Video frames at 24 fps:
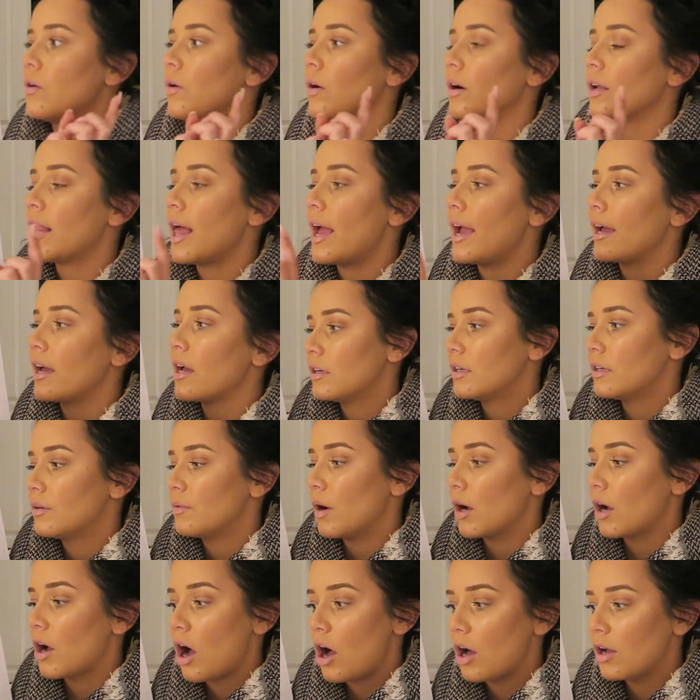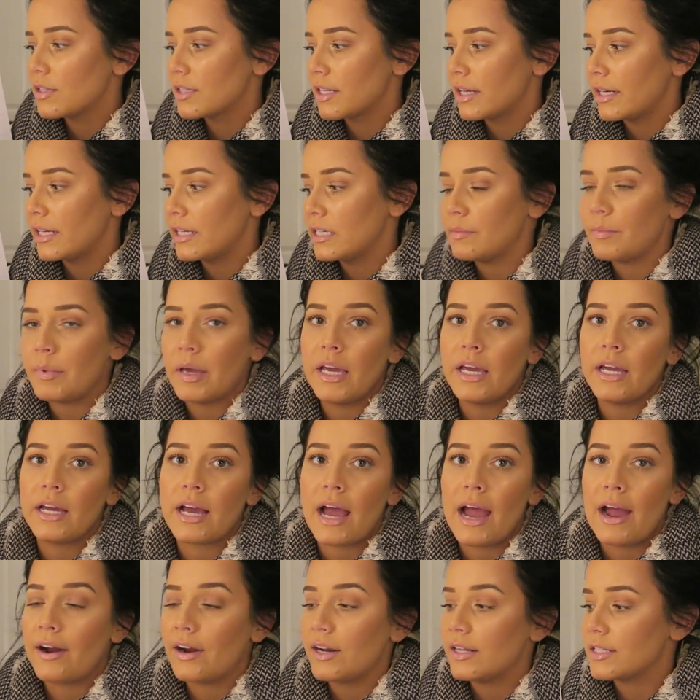or like what calls I need to
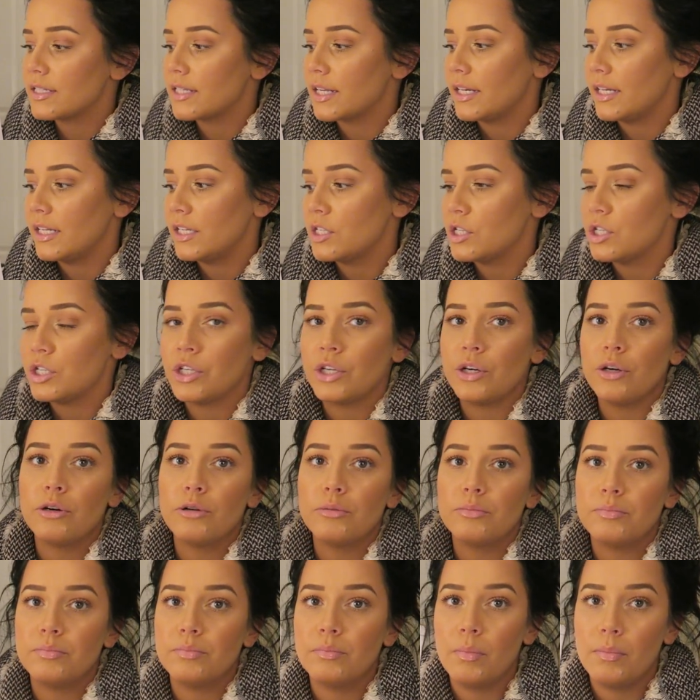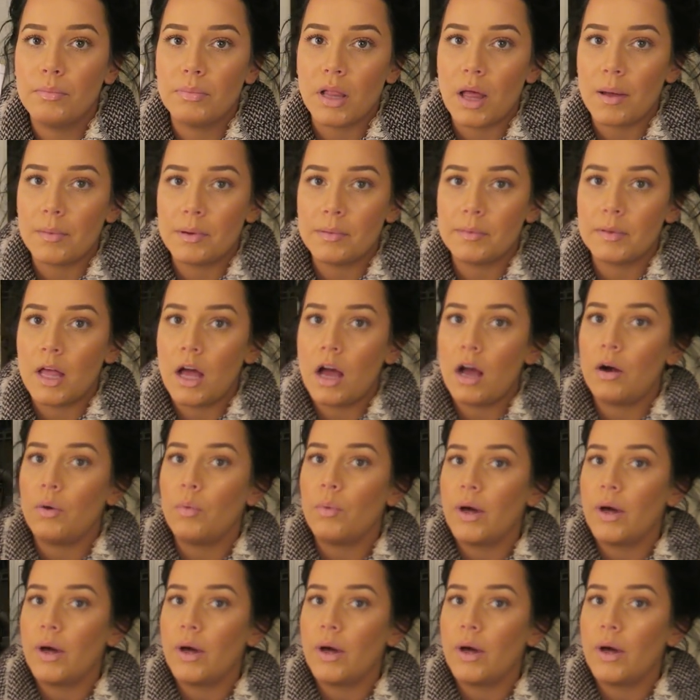make, errands I need to do, blah blah blah,